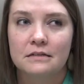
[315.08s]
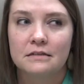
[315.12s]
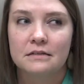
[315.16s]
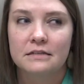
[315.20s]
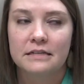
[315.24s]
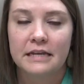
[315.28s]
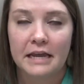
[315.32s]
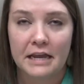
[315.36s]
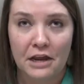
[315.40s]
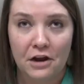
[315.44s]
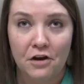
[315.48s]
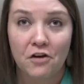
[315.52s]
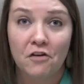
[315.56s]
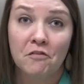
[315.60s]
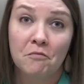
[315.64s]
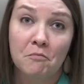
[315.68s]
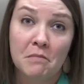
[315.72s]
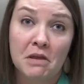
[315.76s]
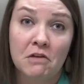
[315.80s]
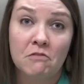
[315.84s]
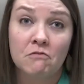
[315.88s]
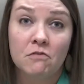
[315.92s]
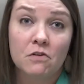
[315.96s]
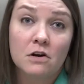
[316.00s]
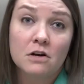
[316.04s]
take care of
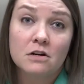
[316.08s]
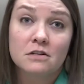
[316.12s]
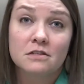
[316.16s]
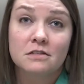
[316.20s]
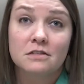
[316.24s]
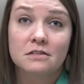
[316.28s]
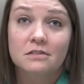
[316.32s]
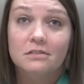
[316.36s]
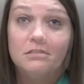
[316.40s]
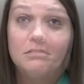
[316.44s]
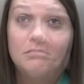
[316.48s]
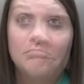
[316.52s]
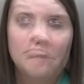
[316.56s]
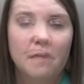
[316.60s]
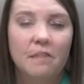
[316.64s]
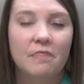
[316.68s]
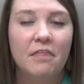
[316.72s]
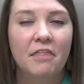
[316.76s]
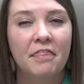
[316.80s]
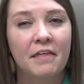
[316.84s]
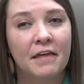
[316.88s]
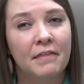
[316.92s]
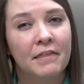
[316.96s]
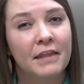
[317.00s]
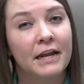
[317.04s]
me first. And
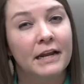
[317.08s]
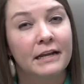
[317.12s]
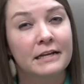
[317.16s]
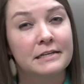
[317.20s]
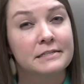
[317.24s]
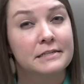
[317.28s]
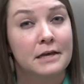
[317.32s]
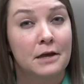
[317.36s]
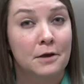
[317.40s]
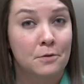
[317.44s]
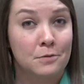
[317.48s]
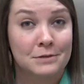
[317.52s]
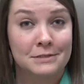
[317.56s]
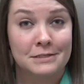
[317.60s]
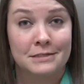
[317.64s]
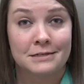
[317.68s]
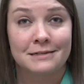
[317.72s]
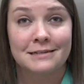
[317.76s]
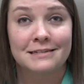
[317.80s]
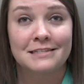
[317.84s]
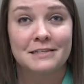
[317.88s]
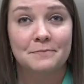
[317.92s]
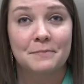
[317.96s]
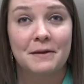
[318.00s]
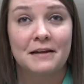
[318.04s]
the thing that I guess I wasn't
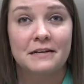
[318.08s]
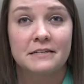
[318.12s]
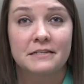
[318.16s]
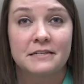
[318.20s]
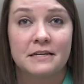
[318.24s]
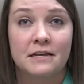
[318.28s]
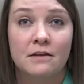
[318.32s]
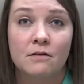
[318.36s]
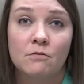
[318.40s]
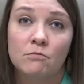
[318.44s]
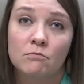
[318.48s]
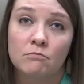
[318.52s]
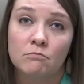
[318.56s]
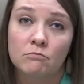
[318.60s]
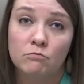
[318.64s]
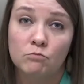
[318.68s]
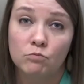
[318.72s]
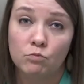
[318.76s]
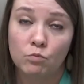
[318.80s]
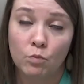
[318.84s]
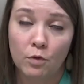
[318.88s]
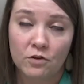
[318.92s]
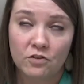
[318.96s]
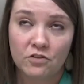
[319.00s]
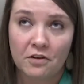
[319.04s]
expecting,
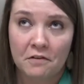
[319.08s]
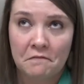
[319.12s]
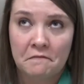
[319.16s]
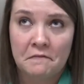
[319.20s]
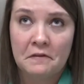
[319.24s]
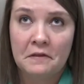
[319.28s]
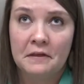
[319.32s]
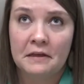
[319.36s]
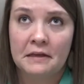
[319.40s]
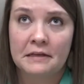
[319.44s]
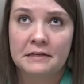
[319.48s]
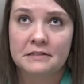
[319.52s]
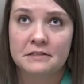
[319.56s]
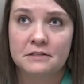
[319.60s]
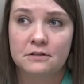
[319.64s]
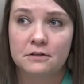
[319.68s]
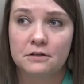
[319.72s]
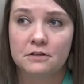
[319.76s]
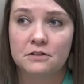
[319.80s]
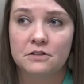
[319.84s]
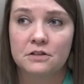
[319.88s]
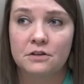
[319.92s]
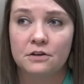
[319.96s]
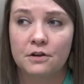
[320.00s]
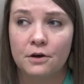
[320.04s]
which I feel like is
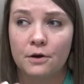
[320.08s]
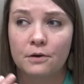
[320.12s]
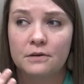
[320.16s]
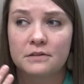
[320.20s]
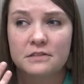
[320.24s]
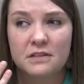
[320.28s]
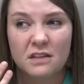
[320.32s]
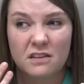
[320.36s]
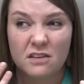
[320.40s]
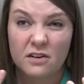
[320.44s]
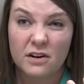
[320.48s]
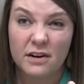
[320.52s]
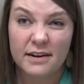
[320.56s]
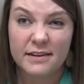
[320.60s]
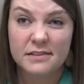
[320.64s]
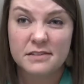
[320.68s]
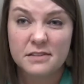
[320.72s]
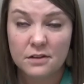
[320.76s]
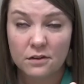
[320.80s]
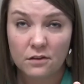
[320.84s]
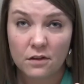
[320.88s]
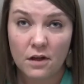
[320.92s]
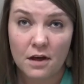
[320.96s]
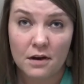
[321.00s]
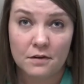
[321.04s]
good to know, is that there is
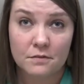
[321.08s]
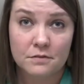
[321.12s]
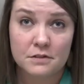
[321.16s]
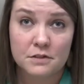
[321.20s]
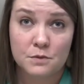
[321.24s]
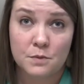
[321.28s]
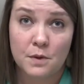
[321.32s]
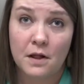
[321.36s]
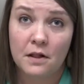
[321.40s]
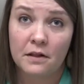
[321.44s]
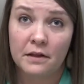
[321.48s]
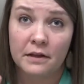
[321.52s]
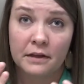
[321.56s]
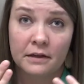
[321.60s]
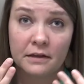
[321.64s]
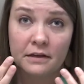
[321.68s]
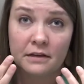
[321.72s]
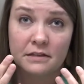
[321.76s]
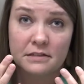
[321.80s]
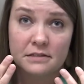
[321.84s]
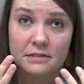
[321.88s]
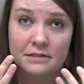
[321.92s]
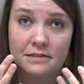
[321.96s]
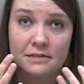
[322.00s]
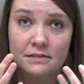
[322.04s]
a lot of swelling,
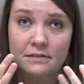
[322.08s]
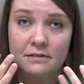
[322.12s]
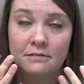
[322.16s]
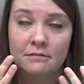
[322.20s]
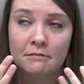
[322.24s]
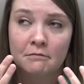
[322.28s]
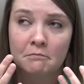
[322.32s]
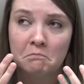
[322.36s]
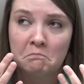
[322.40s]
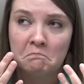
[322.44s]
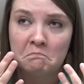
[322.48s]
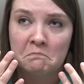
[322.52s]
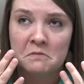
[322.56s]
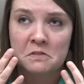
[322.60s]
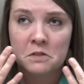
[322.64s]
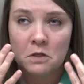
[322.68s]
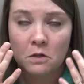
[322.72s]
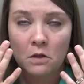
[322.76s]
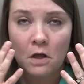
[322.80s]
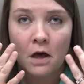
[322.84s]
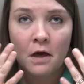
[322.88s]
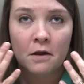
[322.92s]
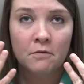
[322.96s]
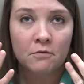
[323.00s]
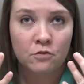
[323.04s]
because it's a
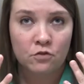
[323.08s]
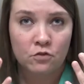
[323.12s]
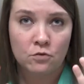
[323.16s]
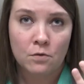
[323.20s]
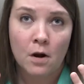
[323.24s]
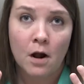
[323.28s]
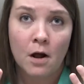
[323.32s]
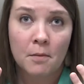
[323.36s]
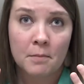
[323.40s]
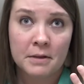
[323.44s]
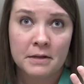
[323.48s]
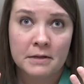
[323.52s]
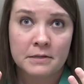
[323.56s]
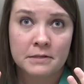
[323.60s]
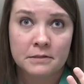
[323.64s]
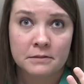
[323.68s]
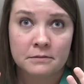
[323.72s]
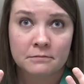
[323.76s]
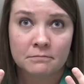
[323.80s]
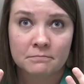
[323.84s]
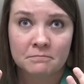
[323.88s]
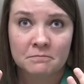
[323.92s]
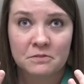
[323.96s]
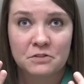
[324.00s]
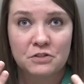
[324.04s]
lot of trauma
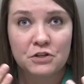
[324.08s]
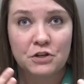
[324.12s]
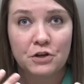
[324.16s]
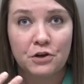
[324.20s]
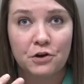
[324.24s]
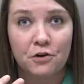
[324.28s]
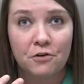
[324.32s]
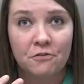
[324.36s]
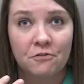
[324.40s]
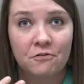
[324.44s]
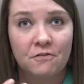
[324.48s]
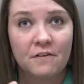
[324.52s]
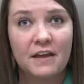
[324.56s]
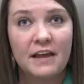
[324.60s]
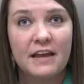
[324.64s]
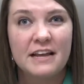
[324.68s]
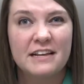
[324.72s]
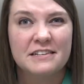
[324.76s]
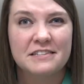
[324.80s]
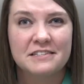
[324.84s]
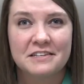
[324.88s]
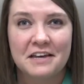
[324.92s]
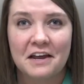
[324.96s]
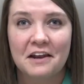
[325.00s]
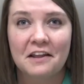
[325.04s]
to your
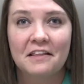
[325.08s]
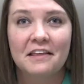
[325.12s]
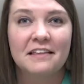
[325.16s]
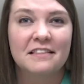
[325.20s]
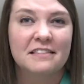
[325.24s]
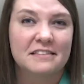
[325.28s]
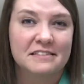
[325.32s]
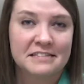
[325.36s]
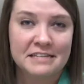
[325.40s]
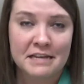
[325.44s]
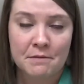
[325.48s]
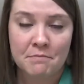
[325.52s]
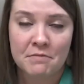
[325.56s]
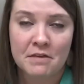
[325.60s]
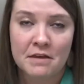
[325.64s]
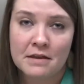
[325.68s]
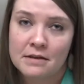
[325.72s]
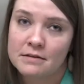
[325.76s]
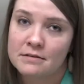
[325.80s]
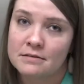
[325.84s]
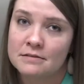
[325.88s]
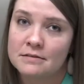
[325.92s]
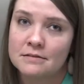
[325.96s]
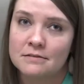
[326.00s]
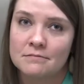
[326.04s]
face, kind of like the same
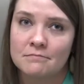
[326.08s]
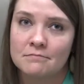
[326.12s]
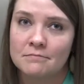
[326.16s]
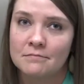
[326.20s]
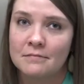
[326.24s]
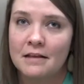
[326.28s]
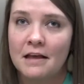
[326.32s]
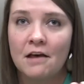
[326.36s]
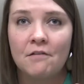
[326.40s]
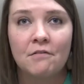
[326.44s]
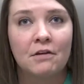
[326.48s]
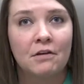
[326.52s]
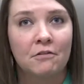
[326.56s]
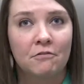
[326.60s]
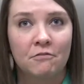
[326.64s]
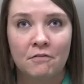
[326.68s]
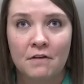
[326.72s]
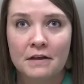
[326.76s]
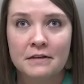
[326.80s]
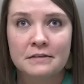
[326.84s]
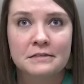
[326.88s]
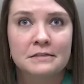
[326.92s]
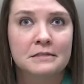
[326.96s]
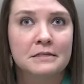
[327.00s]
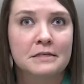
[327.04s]
thing as having a
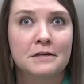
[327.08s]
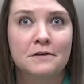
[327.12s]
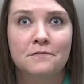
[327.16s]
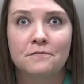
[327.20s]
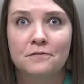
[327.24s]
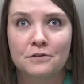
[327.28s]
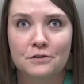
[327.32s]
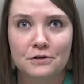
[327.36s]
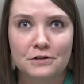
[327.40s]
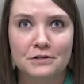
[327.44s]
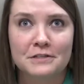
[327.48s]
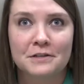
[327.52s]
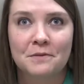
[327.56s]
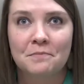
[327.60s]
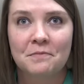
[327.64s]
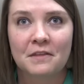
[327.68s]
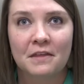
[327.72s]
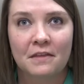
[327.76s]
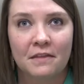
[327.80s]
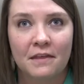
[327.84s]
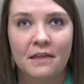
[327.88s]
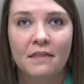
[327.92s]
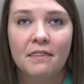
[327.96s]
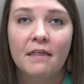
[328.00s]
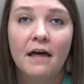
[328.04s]
facelift or
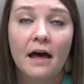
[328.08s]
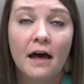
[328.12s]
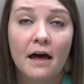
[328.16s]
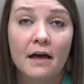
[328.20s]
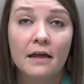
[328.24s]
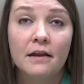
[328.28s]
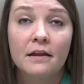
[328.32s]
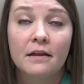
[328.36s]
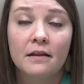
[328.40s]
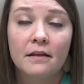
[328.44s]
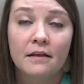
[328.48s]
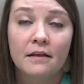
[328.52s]
something like that.